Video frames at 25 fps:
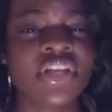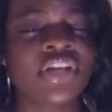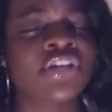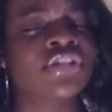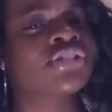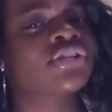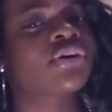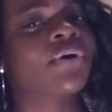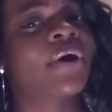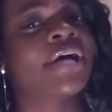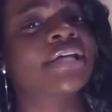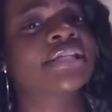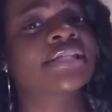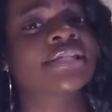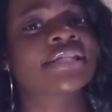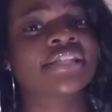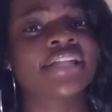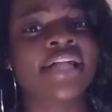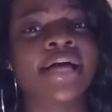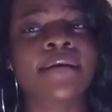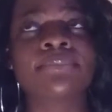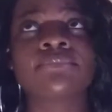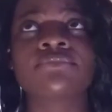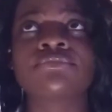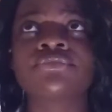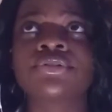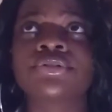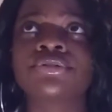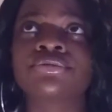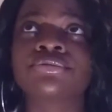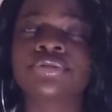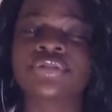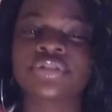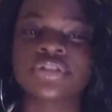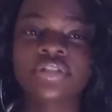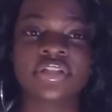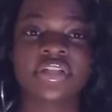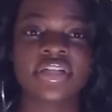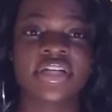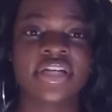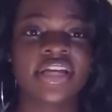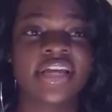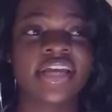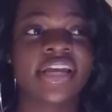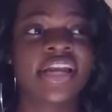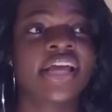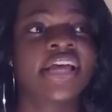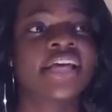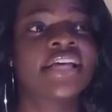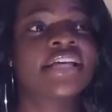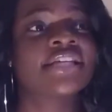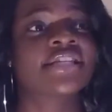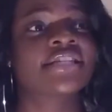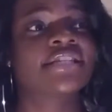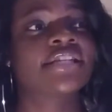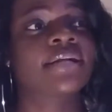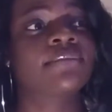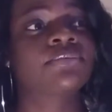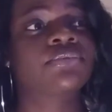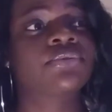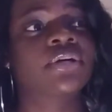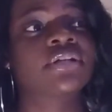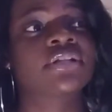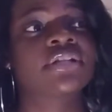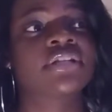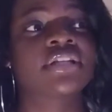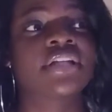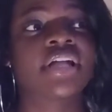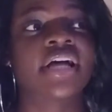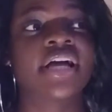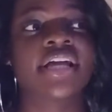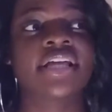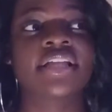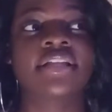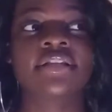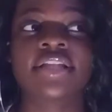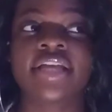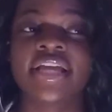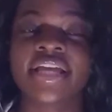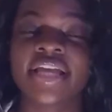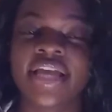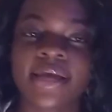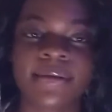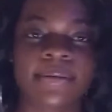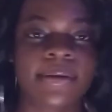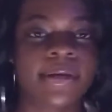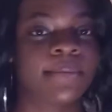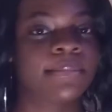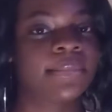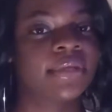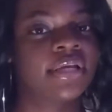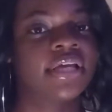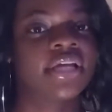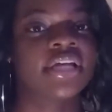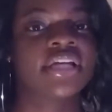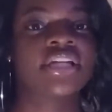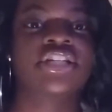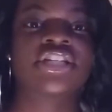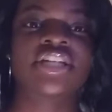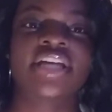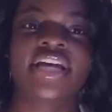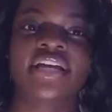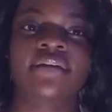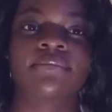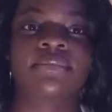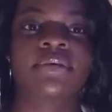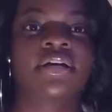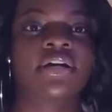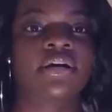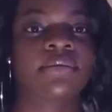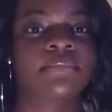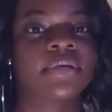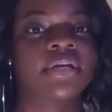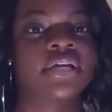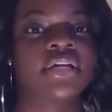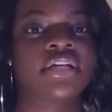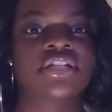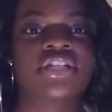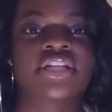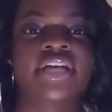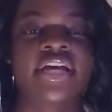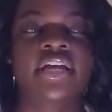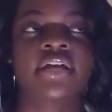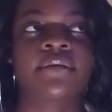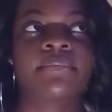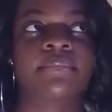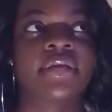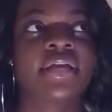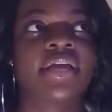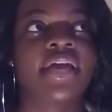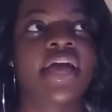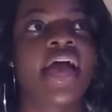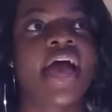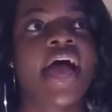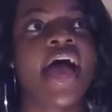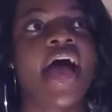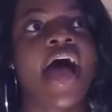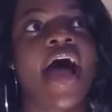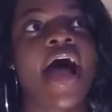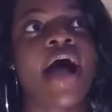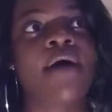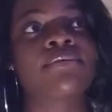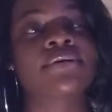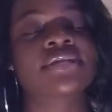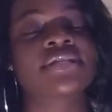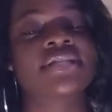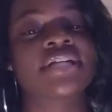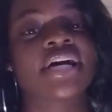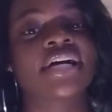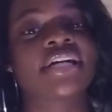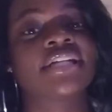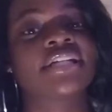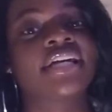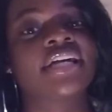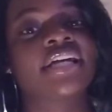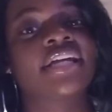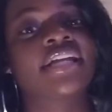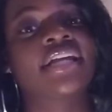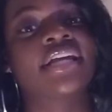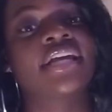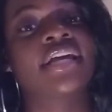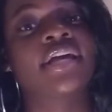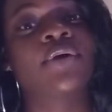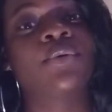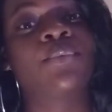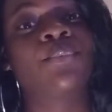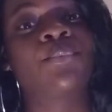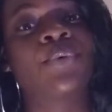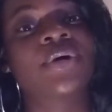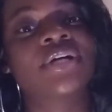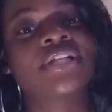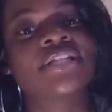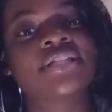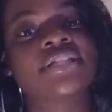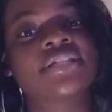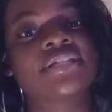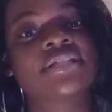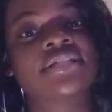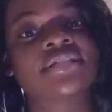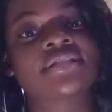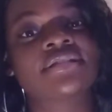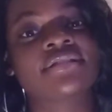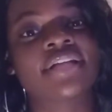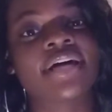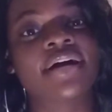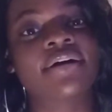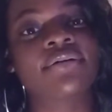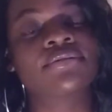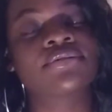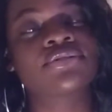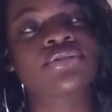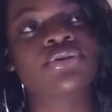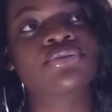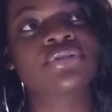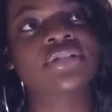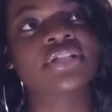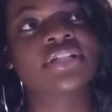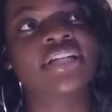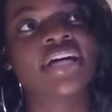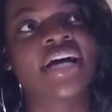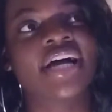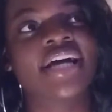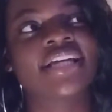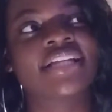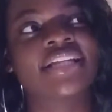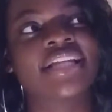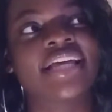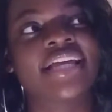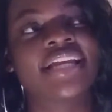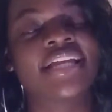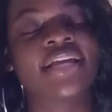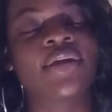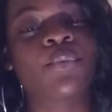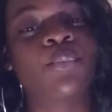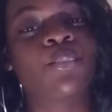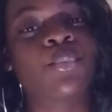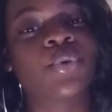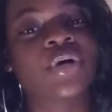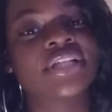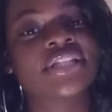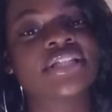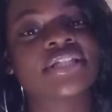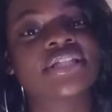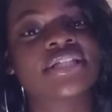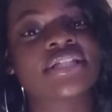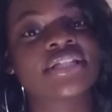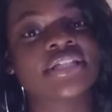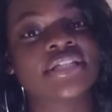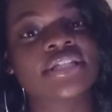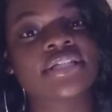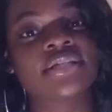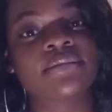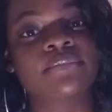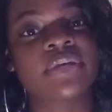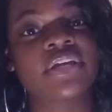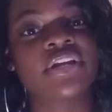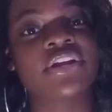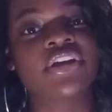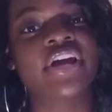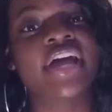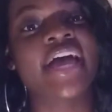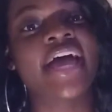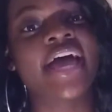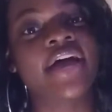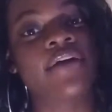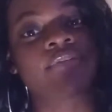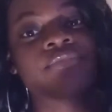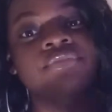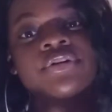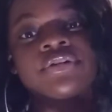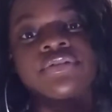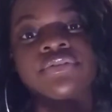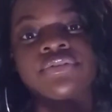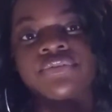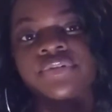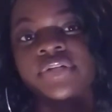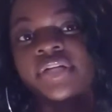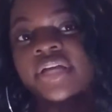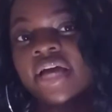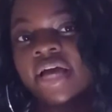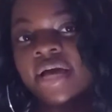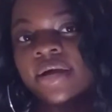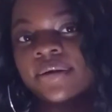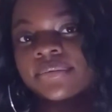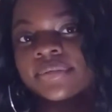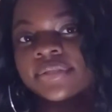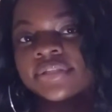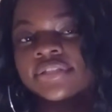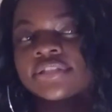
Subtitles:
So I slept real good, slept throughout the night. They kept coming in, checking me. I was dilated once. I was only dilating 1 centimeter every 3 hours.